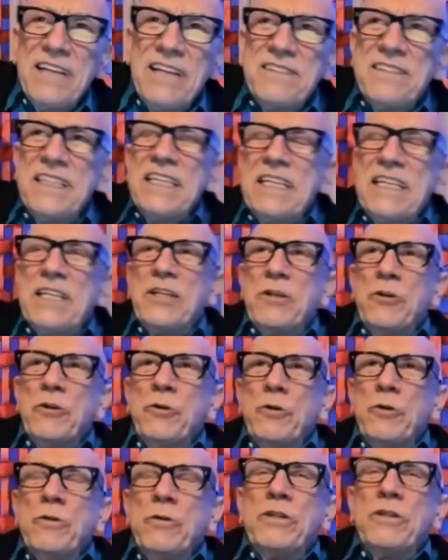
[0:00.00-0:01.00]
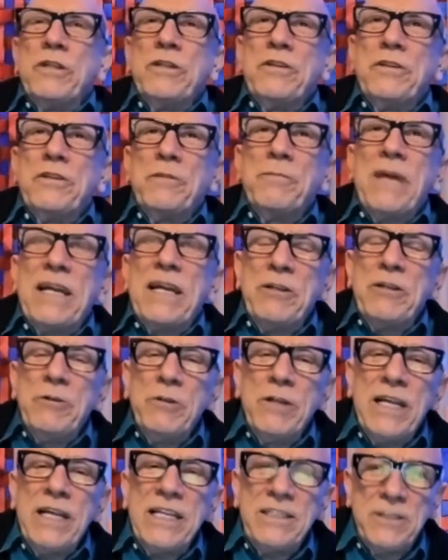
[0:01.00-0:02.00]
I think, the man
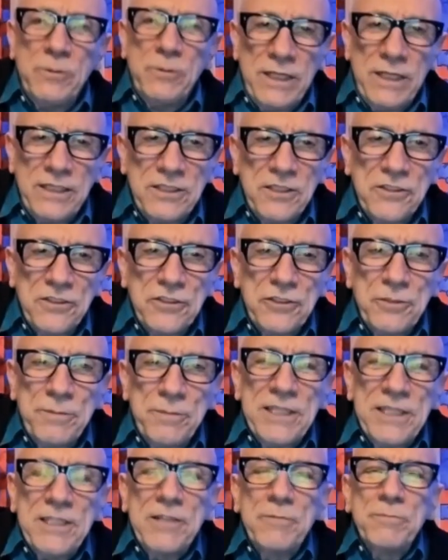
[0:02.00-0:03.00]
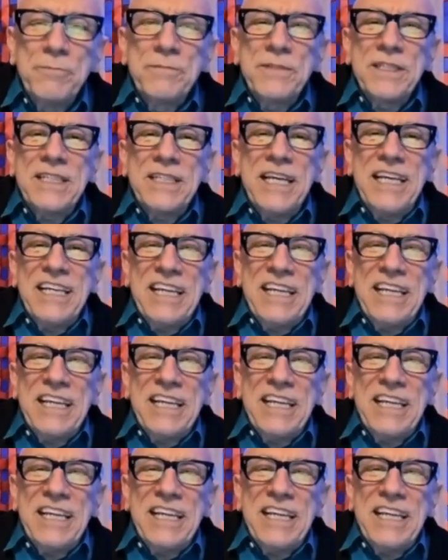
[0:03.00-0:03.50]
who later went on to become